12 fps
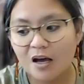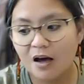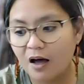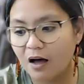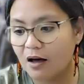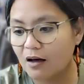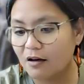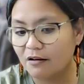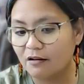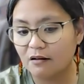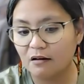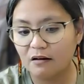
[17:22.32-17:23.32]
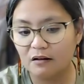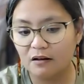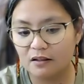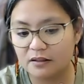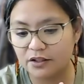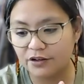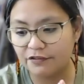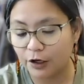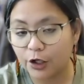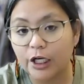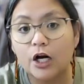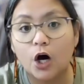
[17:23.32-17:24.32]
uh, they're
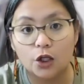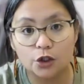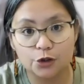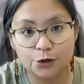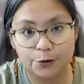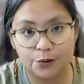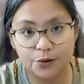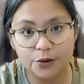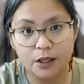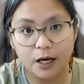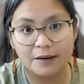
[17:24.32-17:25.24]
very knowledgeable